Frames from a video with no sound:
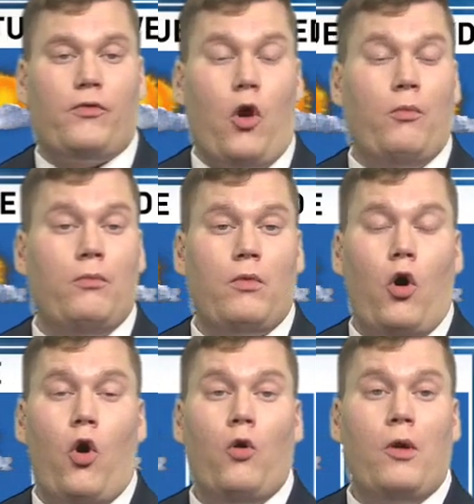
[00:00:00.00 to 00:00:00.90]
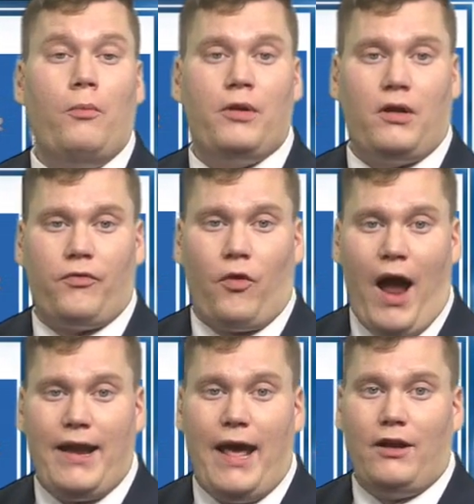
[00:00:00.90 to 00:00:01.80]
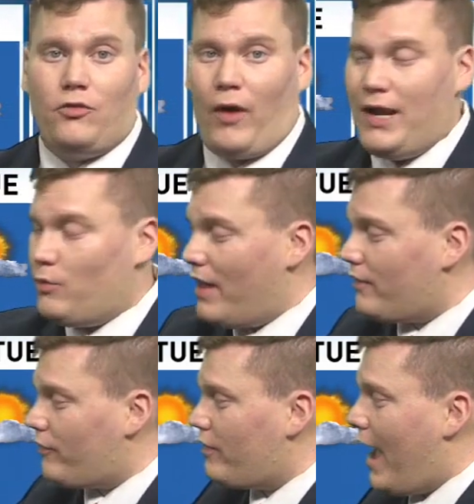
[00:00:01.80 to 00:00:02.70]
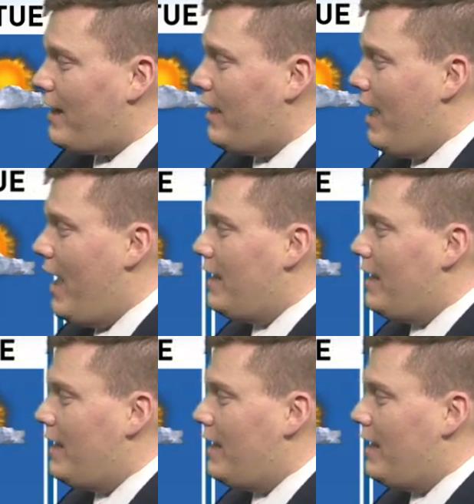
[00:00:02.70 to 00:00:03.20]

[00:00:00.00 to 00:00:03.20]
home opener Friday. Great weather that.